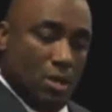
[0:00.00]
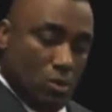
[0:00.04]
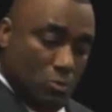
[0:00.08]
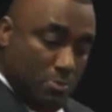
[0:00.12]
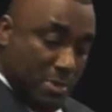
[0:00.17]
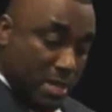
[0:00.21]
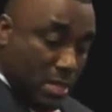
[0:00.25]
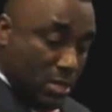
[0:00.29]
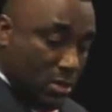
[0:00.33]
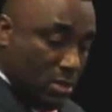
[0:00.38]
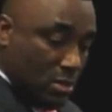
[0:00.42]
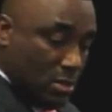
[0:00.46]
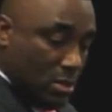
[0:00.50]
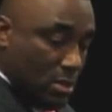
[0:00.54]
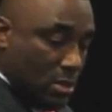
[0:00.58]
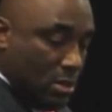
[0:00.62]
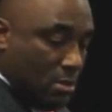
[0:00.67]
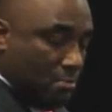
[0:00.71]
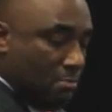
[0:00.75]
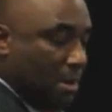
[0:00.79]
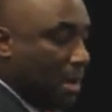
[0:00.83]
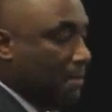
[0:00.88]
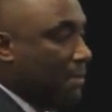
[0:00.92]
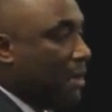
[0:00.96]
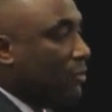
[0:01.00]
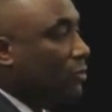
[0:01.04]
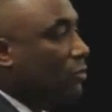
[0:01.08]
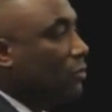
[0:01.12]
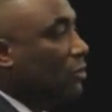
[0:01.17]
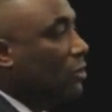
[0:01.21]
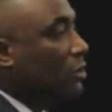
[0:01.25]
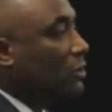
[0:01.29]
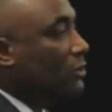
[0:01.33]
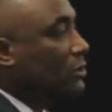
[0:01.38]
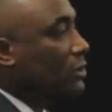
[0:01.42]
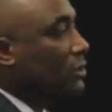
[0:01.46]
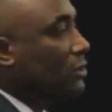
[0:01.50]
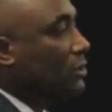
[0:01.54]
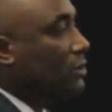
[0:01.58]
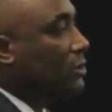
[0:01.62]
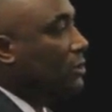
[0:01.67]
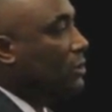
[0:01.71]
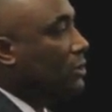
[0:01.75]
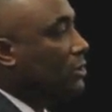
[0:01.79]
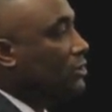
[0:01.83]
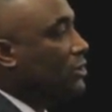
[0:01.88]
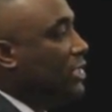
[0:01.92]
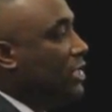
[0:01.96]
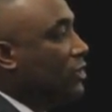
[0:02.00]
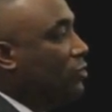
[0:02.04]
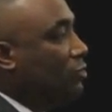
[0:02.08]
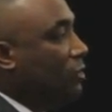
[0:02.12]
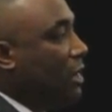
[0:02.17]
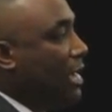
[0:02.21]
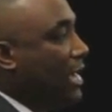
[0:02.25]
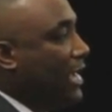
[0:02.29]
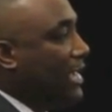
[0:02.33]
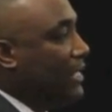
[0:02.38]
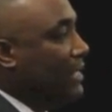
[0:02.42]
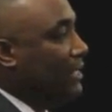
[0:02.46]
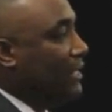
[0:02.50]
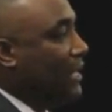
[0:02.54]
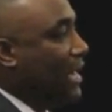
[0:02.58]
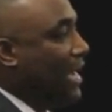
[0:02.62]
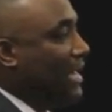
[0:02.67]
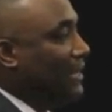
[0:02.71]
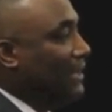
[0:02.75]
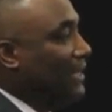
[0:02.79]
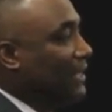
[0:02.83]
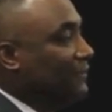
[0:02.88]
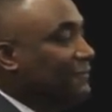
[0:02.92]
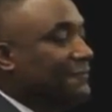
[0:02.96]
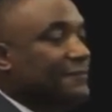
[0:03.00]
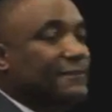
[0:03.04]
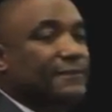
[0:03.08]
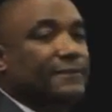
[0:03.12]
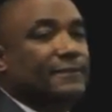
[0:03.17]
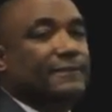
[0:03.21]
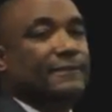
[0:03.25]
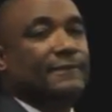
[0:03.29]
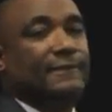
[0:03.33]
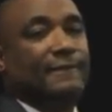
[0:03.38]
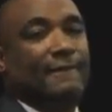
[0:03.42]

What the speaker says: held me, my mother looked, she cried, I left.